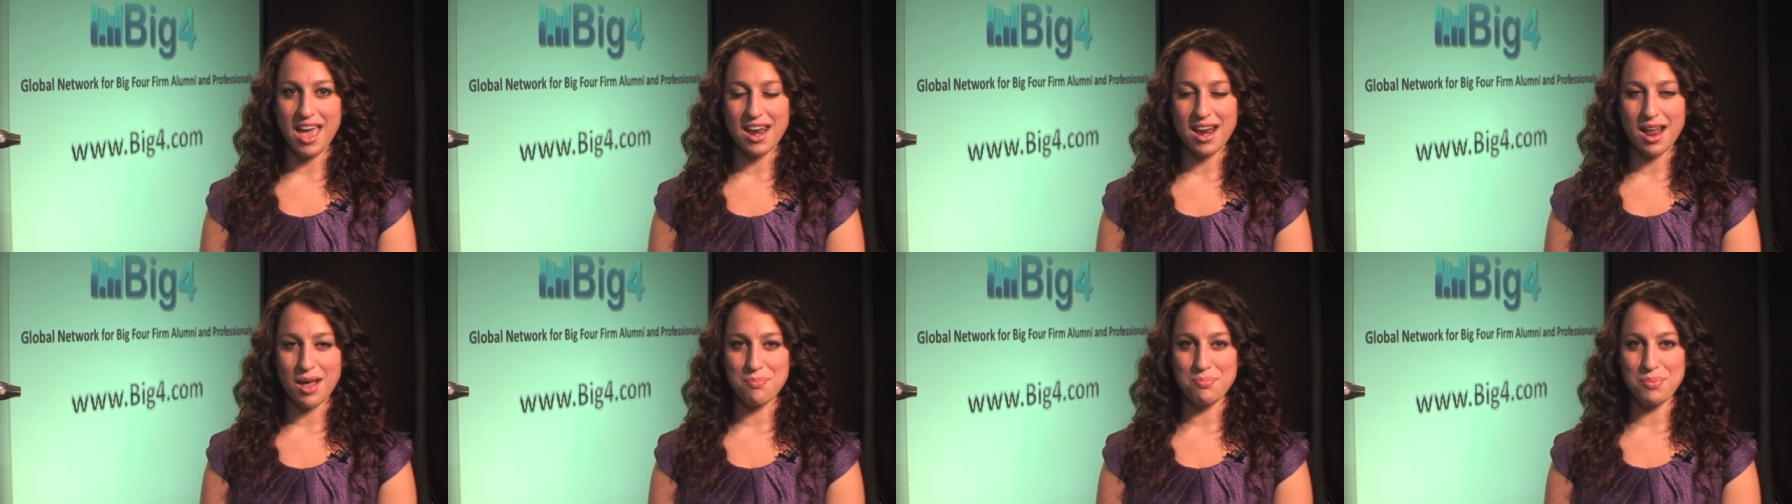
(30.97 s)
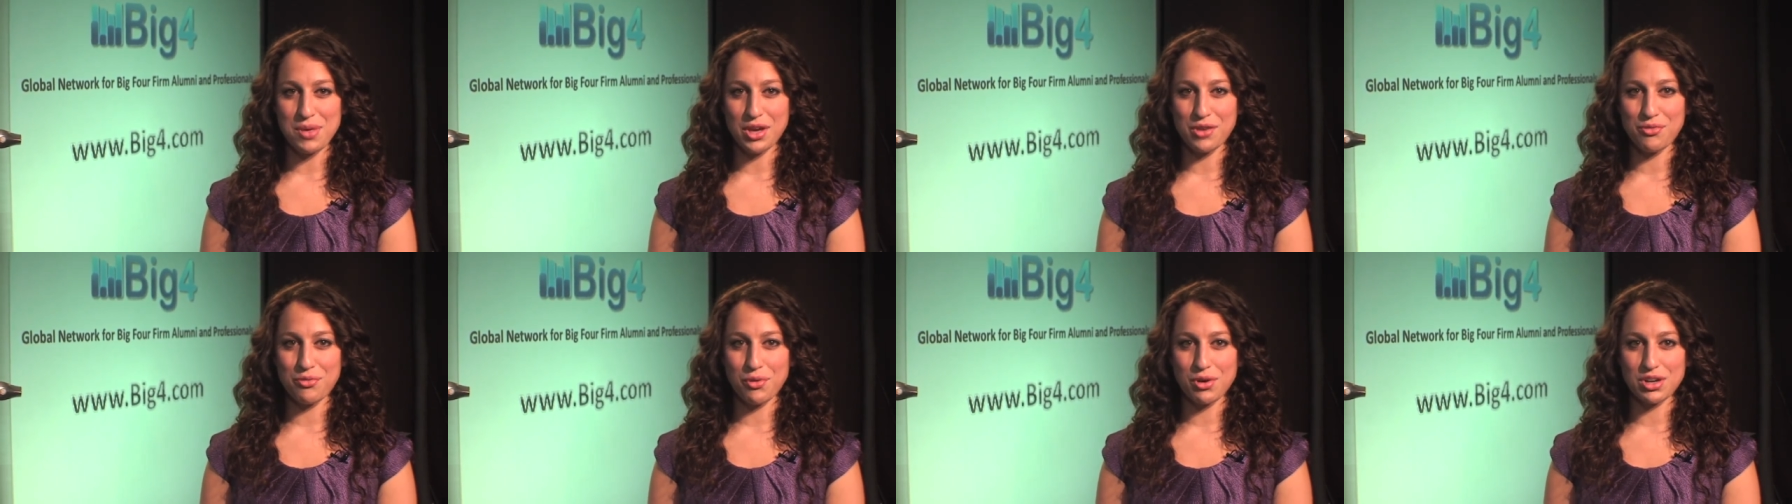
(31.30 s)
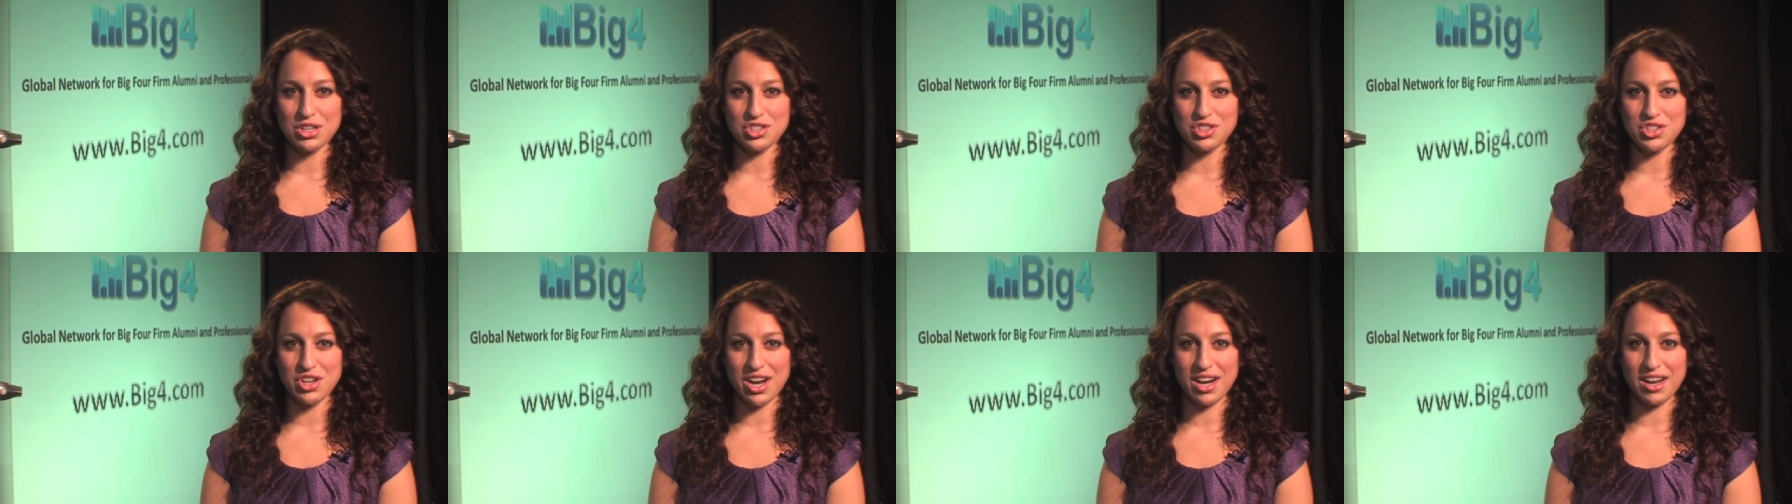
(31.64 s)
and on Big
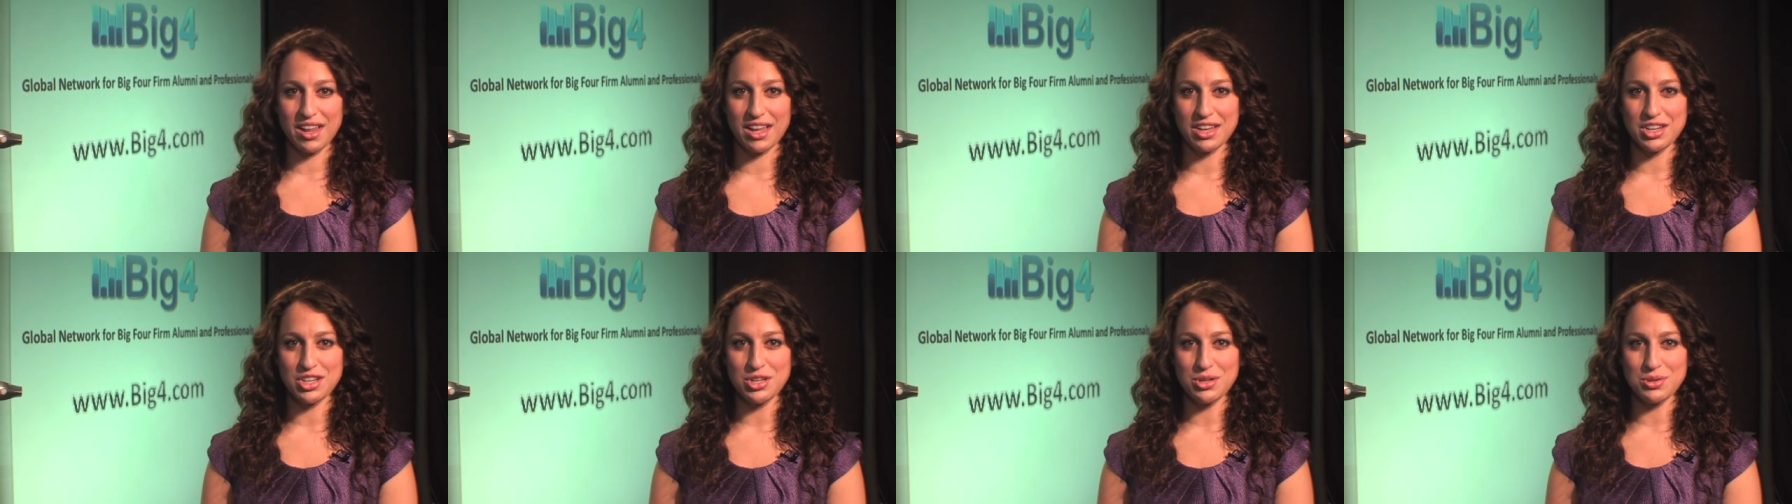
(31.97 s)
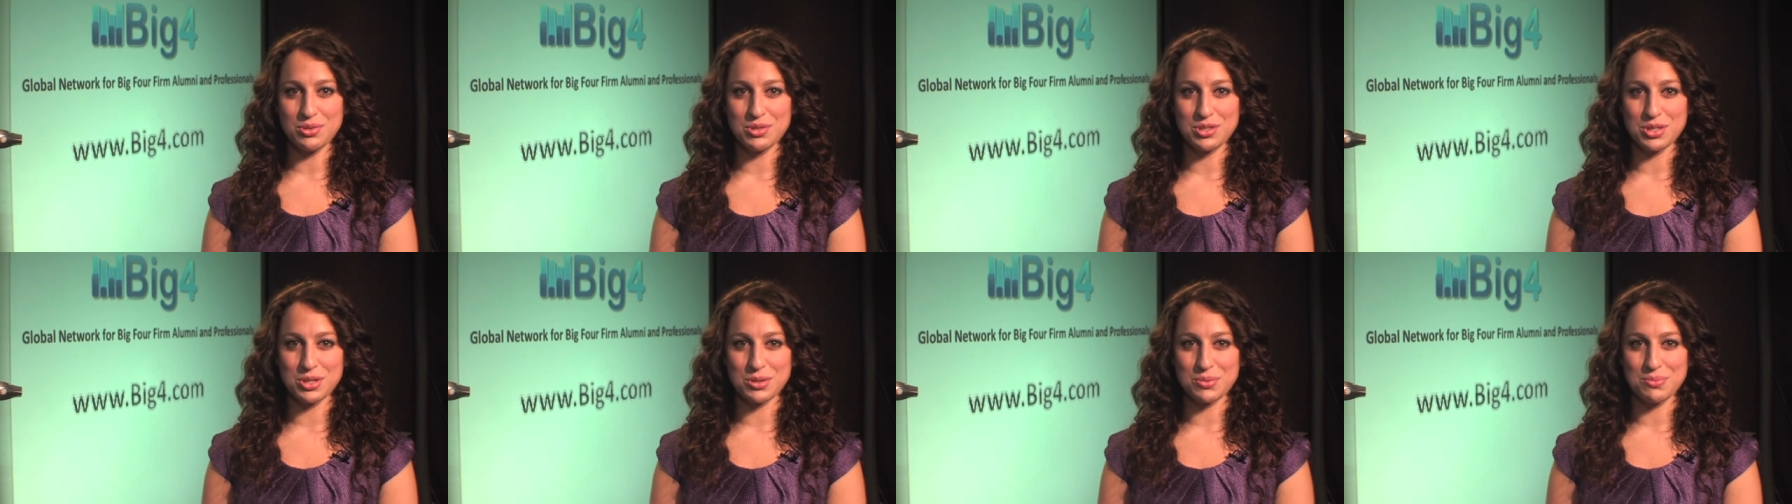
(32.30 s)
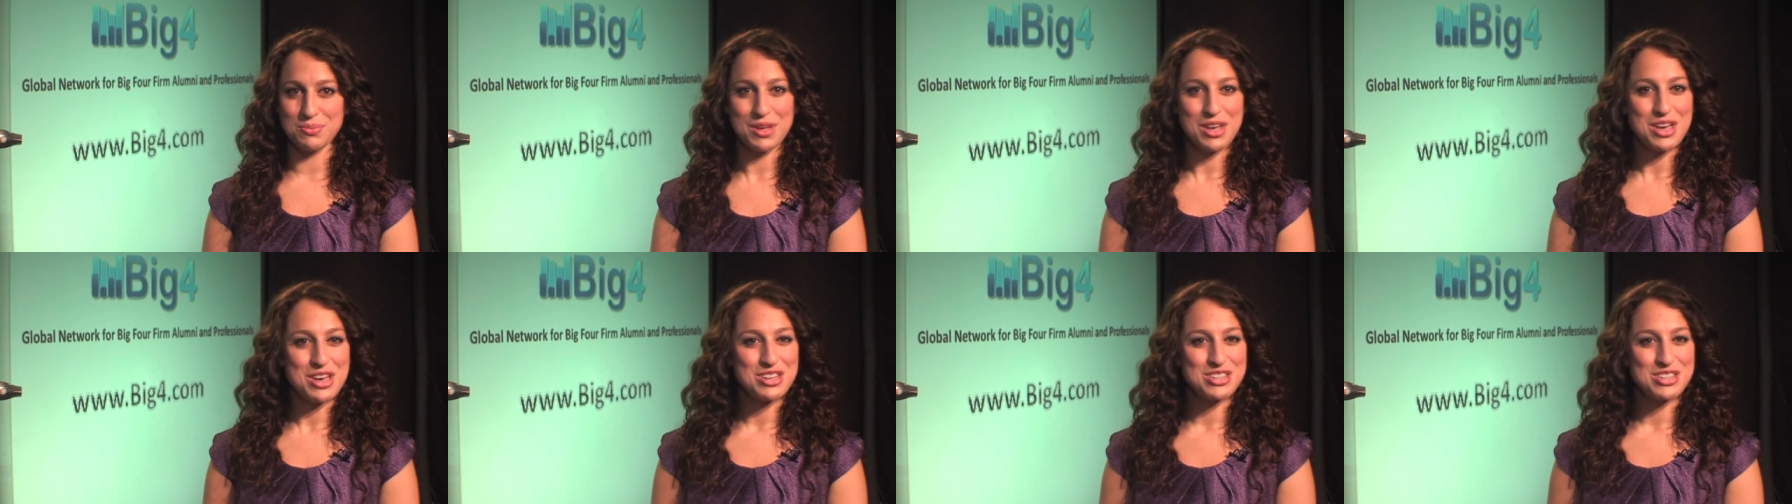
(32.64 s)
Four's channel on YouTube.